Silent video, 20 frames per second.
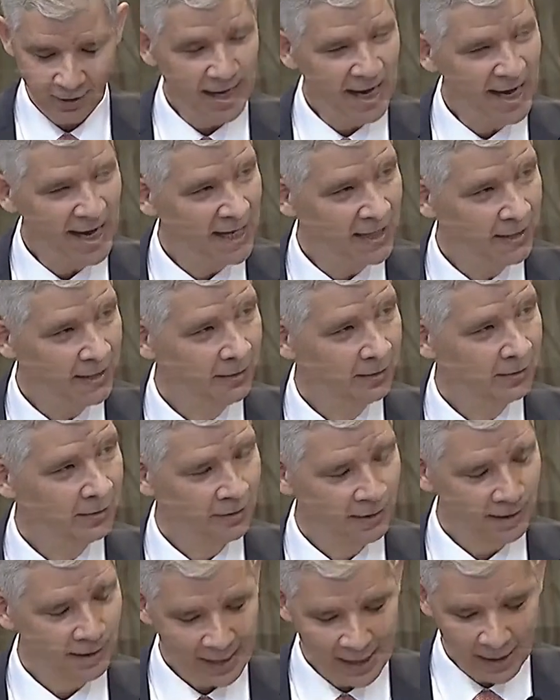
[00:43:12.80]
And hate
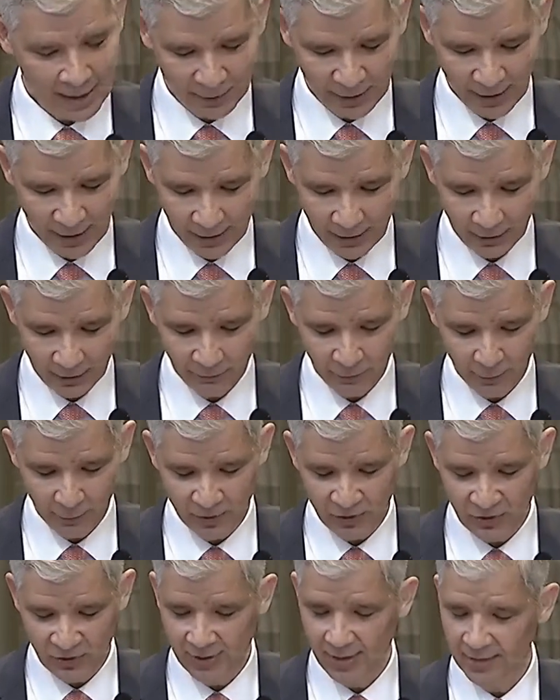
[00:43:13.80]
emanating
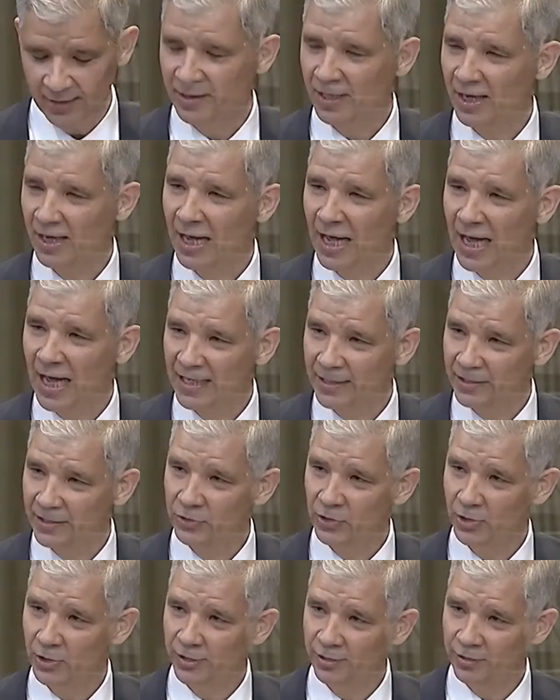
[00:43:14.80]
from a state's
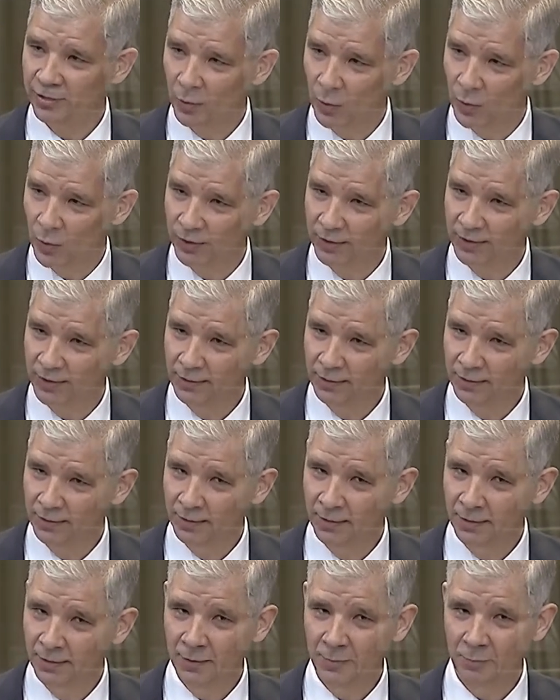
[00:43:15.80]
highest authority
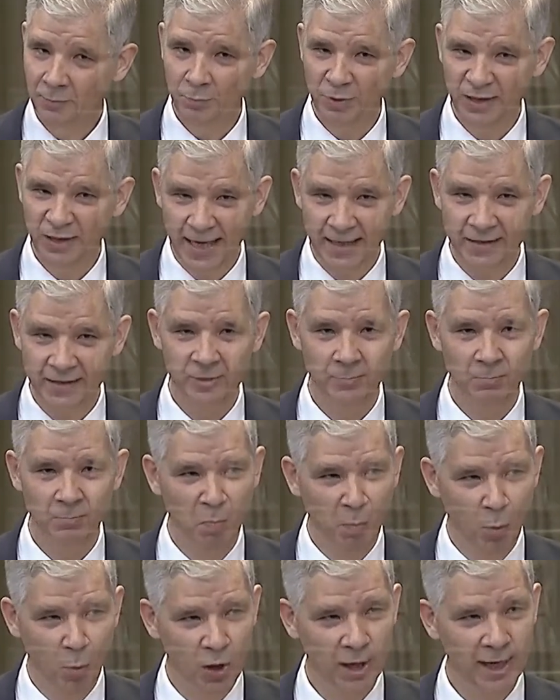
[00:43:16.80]
begets
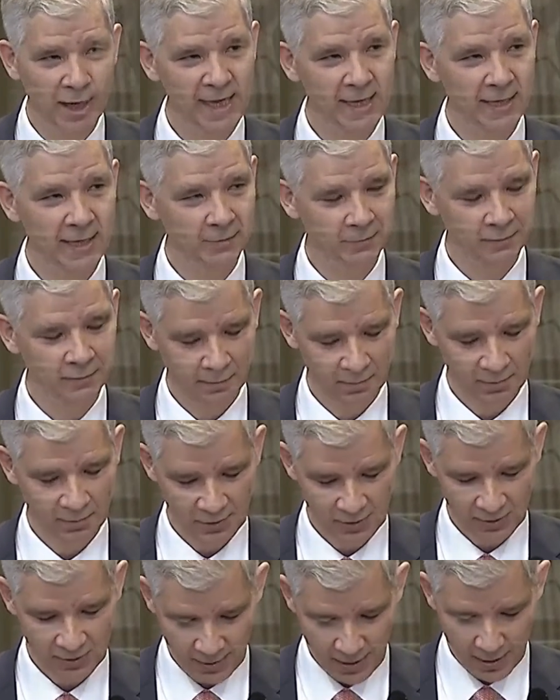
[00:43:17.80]
more hate
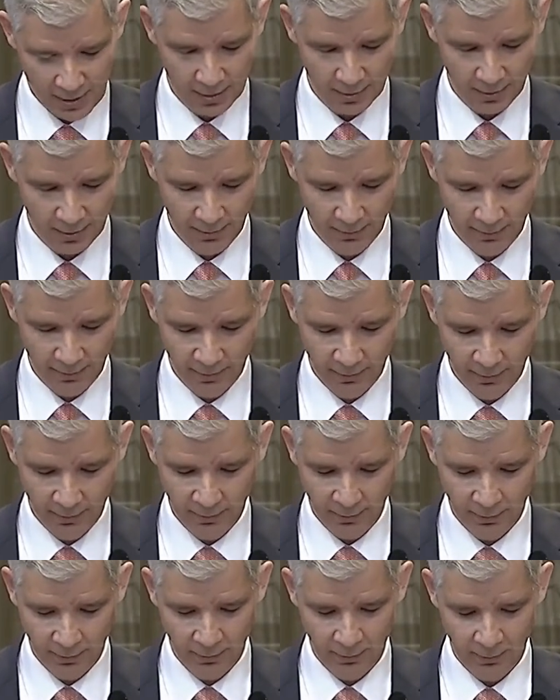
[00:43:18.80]
still.
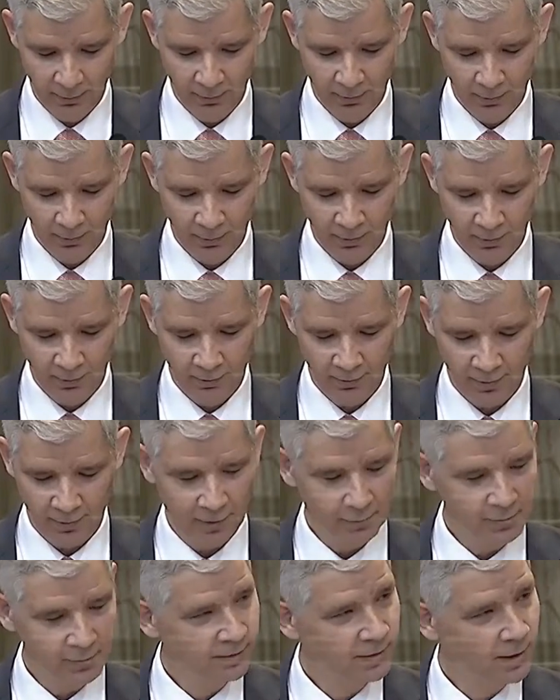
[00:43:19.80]

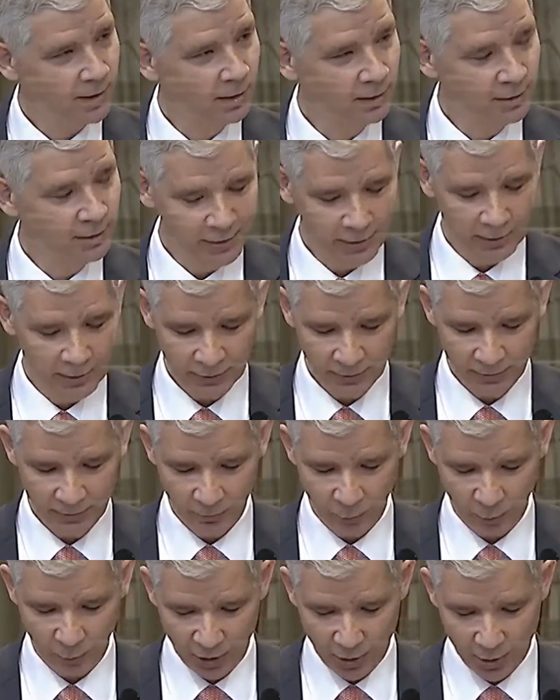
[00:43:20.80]
Dr. Salanias
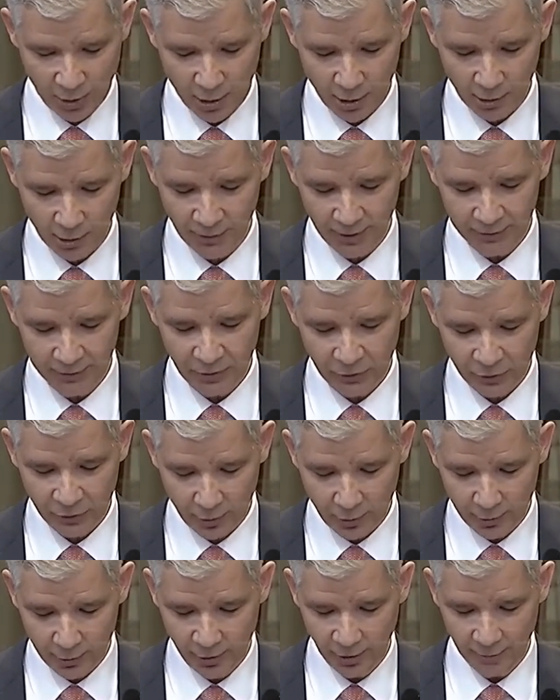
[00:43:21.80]
recalled that the
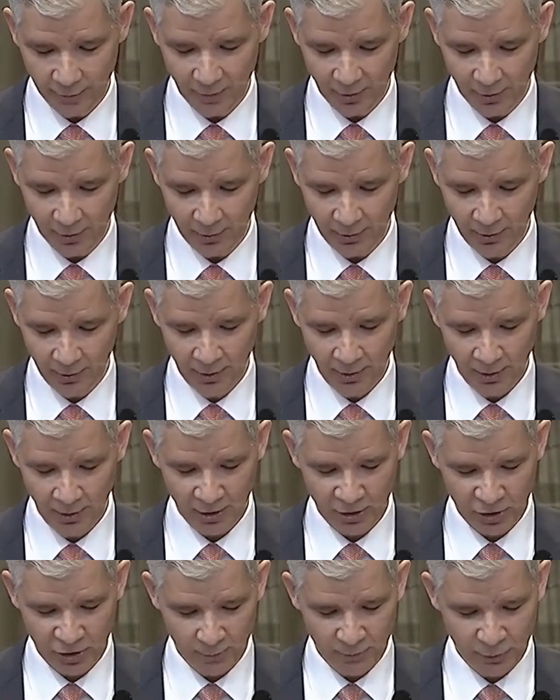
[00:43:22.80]
CERD Committee
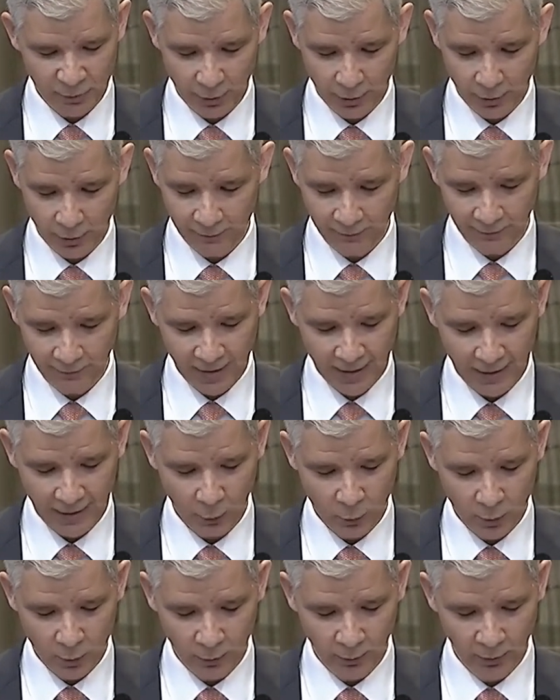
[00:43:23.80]
has observed
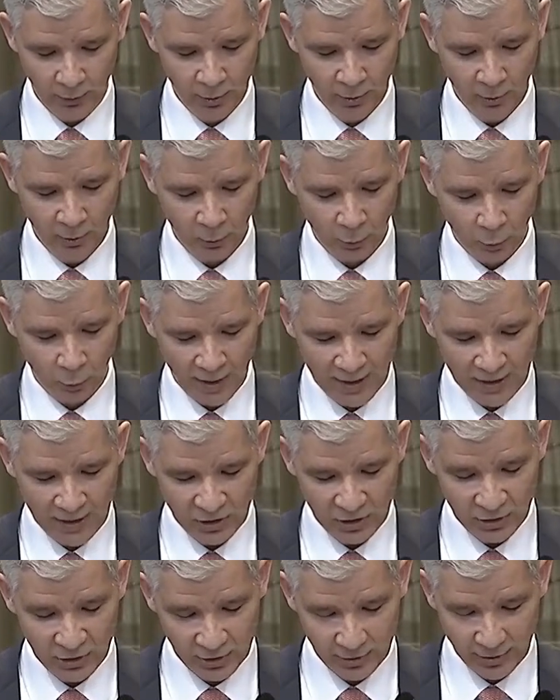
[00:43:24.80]
that, quote,
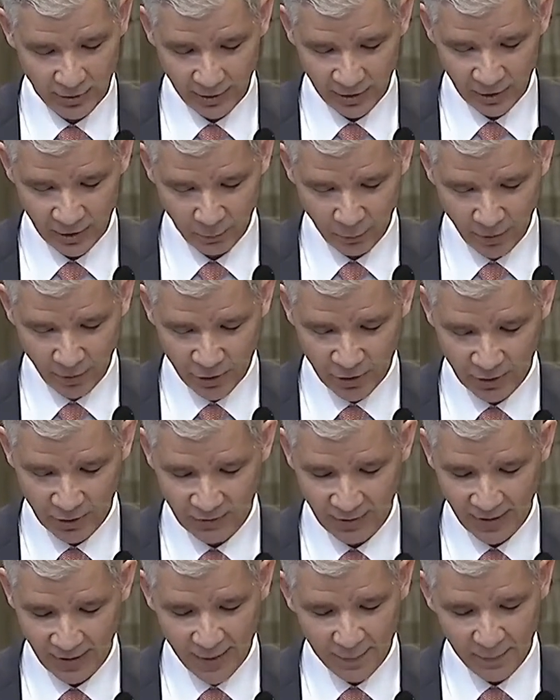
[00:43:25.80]
racist
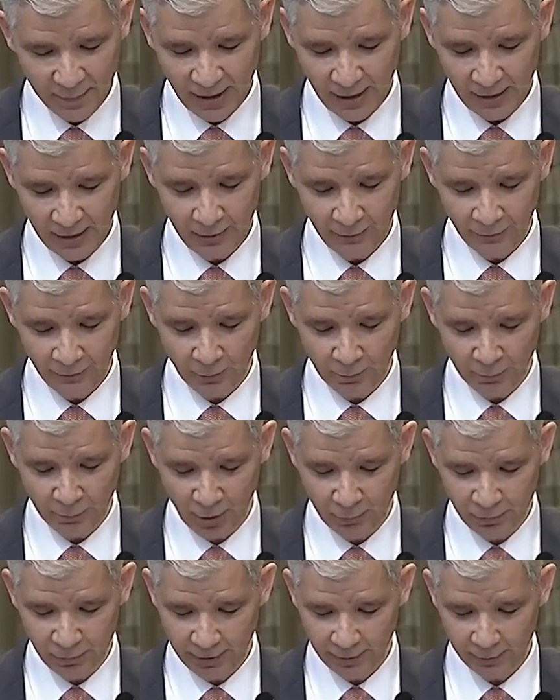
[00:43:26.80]
expressions emanating from
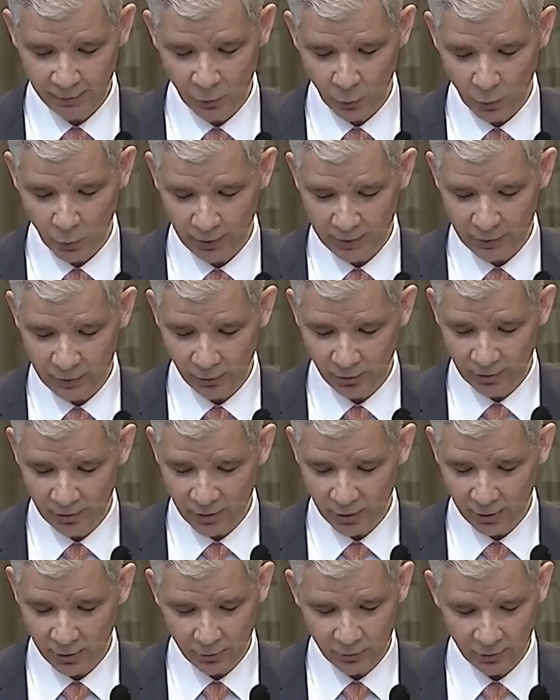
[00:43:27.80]
public authorities or
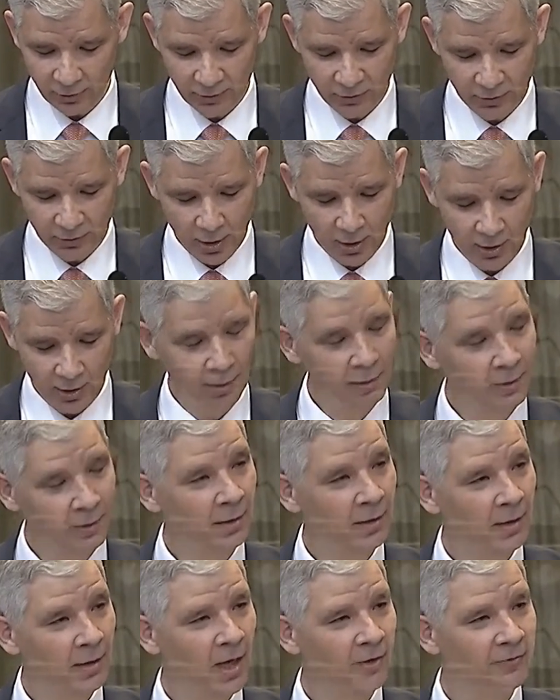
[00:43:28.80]
institutions are
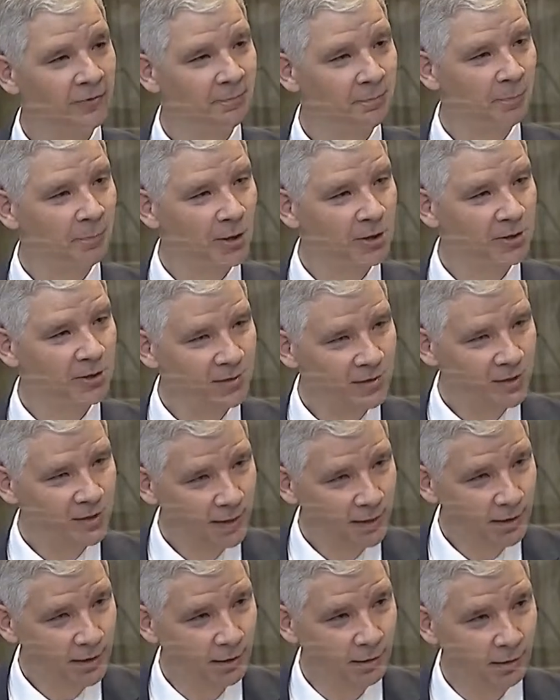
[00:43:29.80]
of
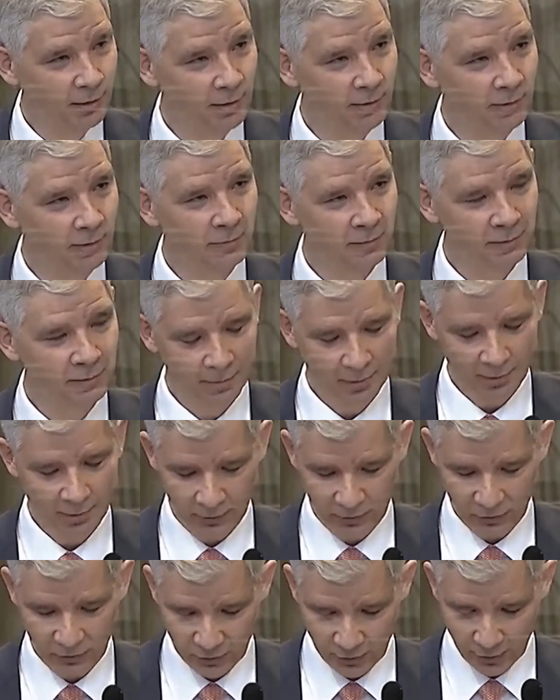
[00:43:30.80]
particular
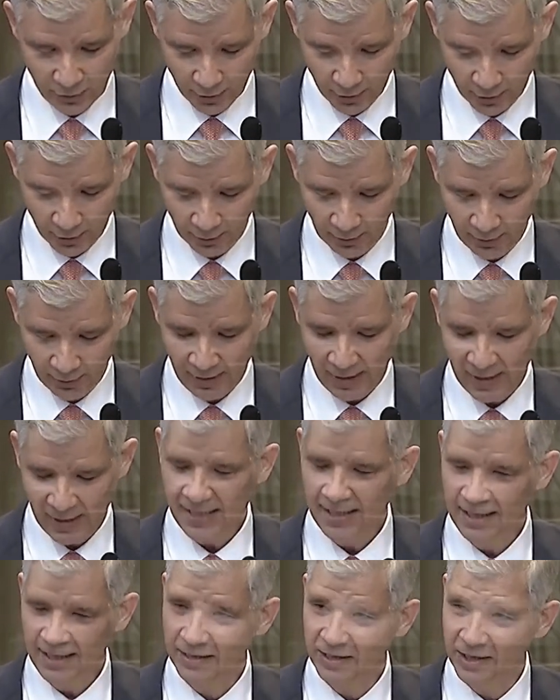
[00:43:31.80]
concern,
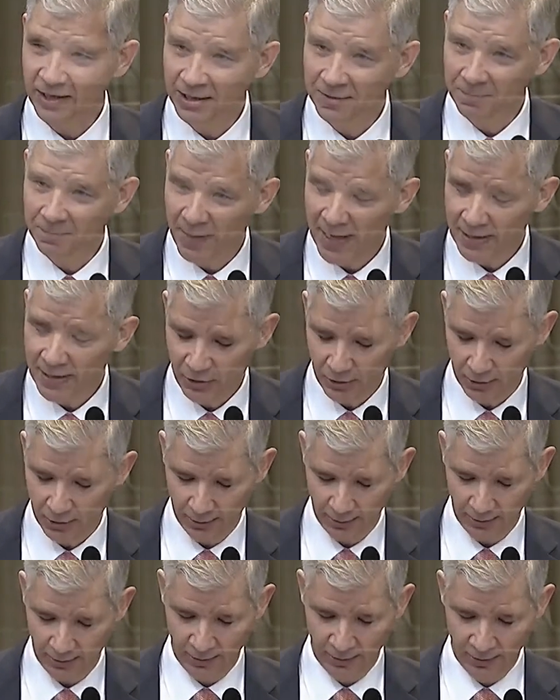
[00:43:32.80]

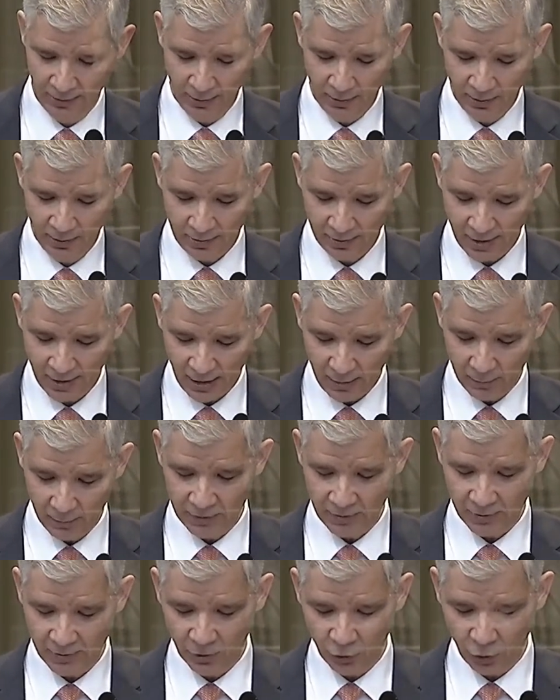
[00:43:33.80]
especially
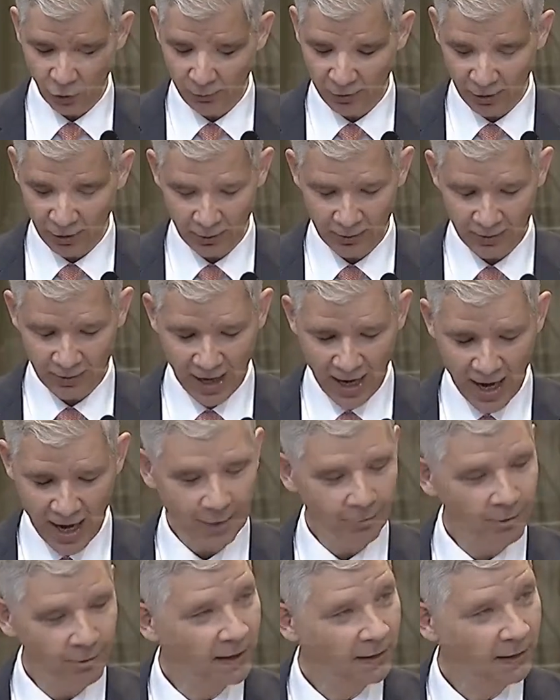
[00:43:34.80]
statements attributed to
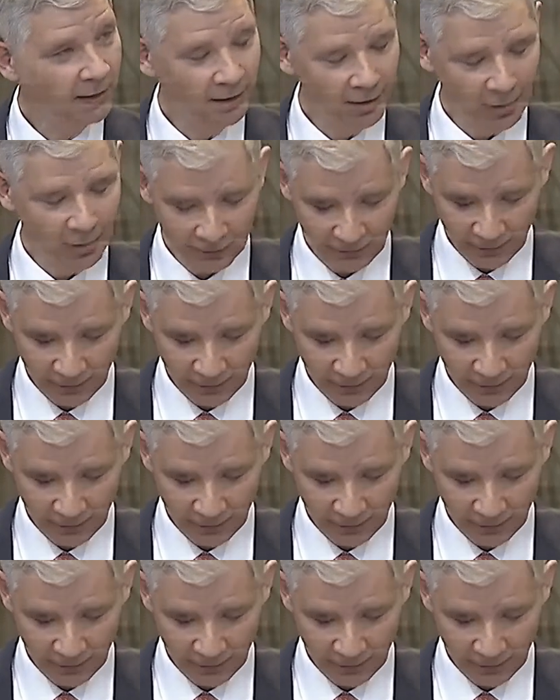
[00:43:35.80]
high-ranking